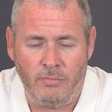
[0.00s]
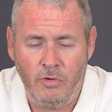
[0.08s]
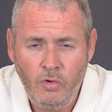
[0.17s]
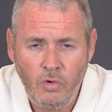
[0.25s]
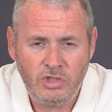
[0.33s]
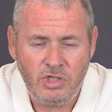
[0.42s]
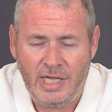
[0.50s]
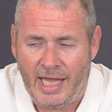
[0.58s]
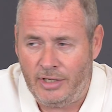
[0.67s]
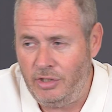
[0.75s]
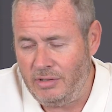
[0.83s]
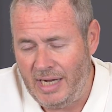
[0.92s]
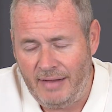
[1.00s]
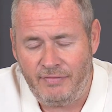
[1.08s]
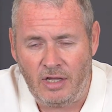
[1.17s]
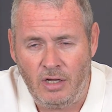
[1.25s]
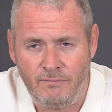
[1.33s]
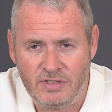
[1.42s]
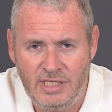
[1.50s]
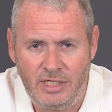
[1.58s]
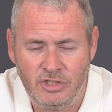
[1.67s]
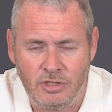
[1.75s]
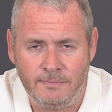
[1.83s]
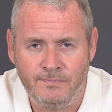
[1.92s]
Of course you can. You can have that
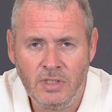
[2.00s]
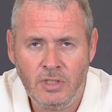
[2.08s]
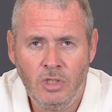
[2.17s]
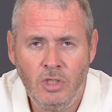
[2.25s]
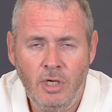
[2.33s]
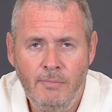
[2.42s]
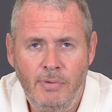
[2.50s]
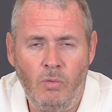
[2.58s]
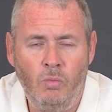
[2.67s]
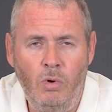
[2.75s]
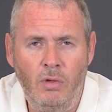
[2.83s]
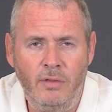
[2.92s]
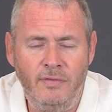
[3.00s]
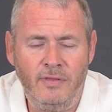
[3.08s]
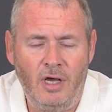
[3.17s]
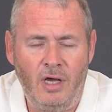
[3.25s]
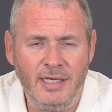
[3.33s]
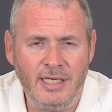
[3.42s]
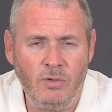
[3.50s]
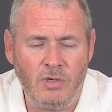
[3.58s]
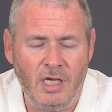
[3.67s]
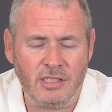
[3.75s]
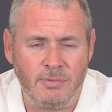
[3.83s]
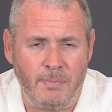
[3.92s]
conversation. But what the ideal
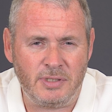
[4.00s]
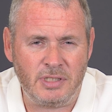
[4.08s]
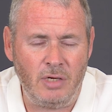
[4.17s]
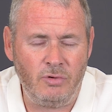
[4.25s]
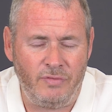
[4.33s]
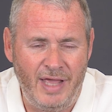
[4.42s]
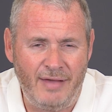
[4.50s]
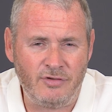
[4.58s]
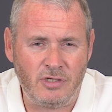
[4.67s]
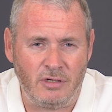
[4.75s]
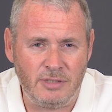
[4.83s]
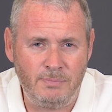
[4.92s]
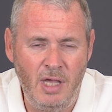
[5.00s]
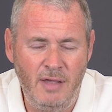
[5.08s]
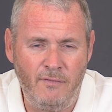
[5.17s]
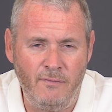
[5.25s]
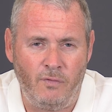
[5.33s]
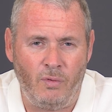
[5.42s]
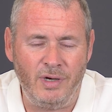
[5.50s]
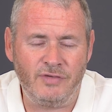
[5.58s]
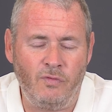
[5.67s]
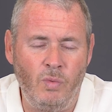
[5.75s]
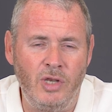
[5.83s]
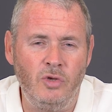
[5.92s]
customer persona or the avatar is perfect for is
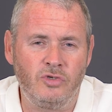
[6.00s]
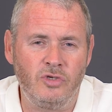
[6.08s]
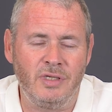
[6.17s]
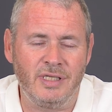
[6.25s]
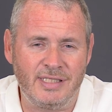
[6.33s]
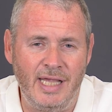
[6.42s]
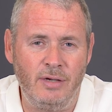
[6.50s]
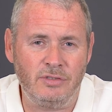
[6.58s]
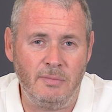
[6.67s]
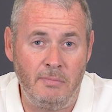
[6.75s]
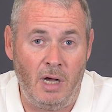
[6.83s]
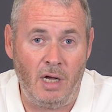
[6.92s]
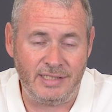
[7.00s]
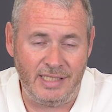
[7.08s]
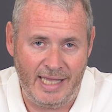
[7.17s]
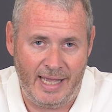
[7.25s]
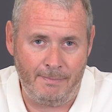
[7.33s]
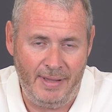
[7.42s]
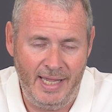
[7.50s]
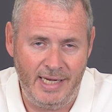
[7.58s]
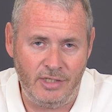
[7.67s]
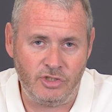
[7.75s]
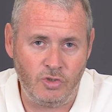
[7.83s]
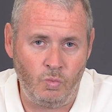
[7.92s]
for when you're doing sales and marketing
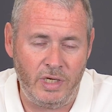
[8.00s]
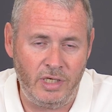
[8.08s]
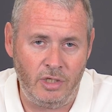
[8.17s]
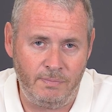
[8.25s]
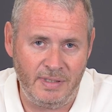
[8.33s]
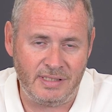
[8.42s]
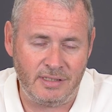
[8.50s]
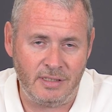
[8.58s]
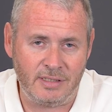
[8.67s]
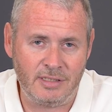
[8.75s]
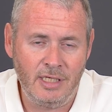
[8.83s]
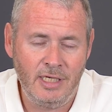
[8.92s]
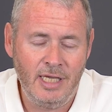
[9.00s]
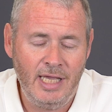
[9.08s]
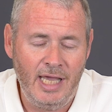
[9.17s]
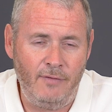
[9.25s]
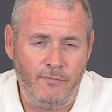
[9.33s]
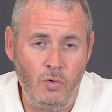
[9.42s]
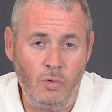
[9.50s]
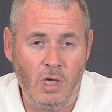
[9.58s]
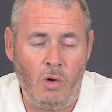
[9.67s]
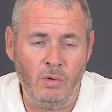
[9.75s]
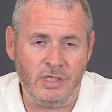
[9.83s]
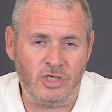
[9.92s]
campaigns to win new business. And if your
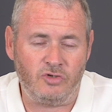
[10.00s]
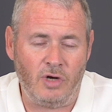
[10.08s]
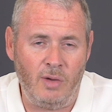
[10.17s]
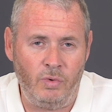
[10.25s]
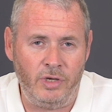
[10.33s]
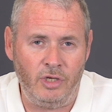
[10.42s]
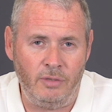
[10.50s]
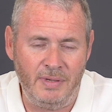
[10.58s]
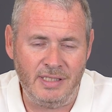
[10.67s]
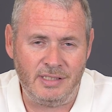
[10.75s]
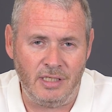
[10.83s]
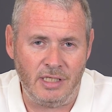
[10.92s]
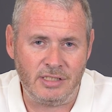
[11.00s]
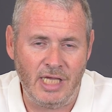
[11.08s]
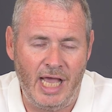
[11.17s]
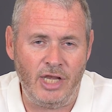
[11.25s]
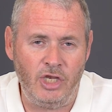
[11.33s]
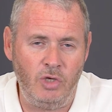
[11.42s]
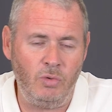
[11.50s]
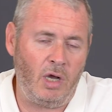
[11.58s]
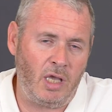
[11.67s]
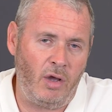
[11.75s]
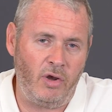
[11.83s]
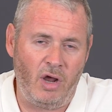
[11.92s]
goal is to try and win new business and you are
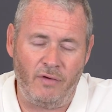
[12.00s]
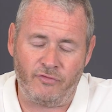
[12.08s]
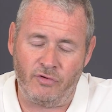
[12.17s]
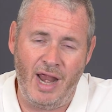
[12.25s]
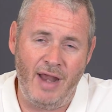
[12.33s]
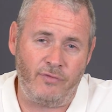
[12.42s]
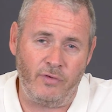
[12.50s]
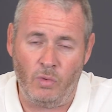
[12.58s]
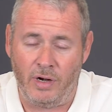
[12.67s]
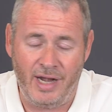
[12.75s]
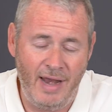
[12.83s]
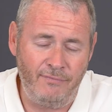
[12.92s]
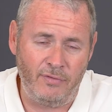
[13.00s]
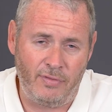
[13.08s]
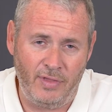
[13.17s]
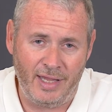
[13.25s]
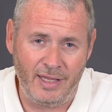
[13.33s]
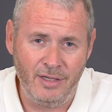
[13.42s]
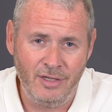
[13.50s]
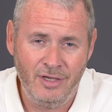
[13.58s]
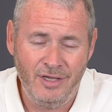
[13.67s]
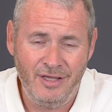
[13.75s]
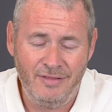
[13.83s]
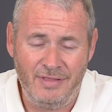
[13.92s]
going after everyone and everything,
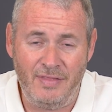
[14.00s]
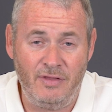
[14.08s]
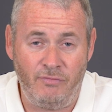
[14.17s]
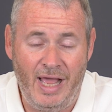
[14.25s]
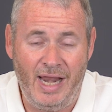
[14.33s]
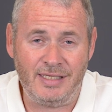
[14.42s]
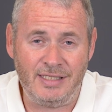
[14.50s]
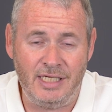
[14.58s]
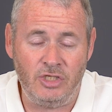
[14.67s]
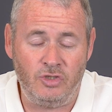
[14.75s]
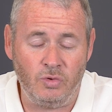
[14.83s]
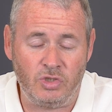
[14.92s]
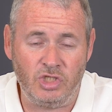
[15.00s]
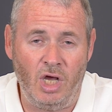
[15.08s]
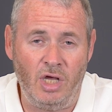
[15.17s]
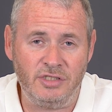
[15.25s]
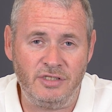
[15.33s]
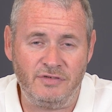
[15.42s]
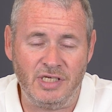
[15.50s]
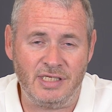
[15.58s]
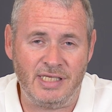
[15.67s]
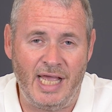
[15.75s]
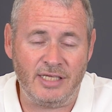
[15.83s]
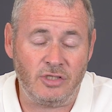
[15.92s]
then the reality is your chance of
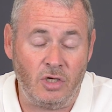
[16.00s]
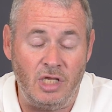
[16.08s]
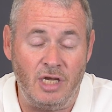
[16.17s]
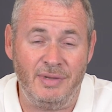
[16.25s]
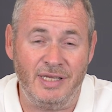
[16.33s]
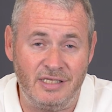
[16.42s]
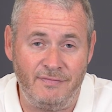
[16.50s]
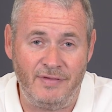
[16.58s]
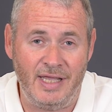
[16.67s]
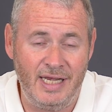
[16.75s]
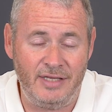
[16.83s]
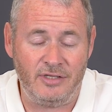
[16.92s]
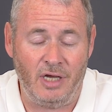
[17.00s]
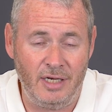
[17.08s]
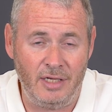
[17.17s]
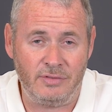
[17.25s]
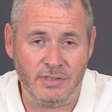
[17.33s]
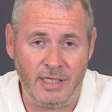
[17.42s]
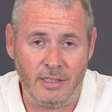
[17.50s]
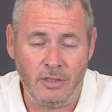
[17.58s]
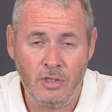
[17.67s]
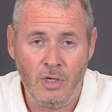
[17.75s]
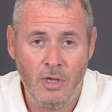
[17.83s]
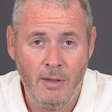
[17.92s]
success are going to be severely diluted,
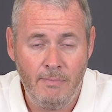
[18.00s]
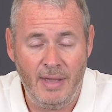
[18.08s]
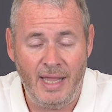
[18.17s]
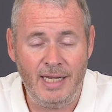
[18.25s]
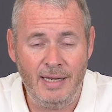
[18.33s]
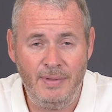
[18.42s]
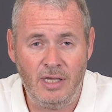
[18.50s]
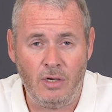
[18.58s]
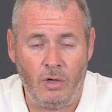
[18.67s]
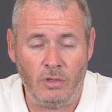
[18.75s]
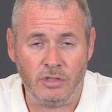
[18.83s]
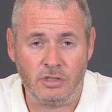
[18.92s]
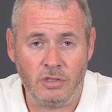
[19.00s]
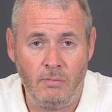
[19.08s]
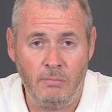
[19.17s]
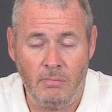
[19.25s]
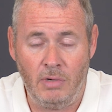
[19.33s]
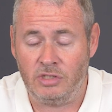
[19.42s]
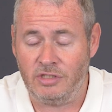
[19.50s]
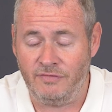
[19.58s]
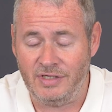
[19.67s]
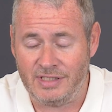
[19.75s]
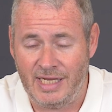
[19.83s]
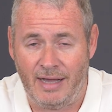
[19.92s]
mainly because most of
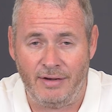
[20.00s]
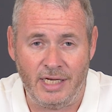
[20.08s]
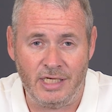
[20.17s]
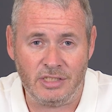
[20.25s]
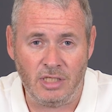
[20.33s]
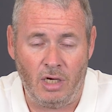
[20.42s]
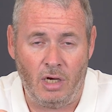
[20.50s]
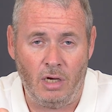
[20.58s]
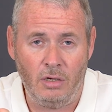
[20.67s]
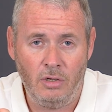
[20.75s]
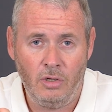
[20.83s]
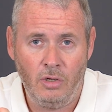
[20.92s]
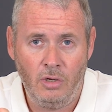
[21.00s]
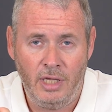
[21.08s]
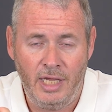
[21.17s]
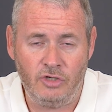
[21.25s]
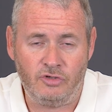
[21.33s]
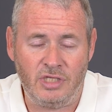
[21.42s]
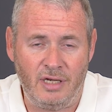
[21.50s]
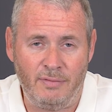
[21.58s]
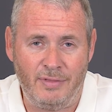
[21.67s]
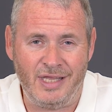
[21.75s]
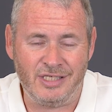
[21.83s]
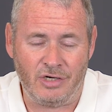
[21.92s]
us nowadays are interested in
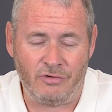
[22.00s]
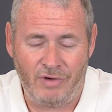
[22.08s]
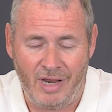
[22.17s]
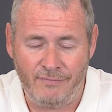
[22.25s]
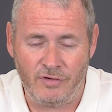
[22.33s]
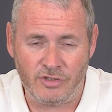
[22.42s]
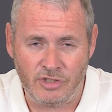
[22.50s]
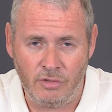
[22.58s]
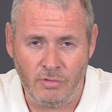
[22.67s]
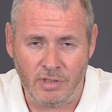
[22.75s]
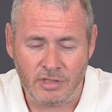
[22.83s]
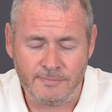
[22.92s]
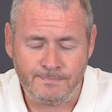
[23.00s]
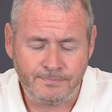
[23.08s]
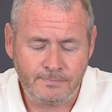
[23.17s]
things that are relevant to us.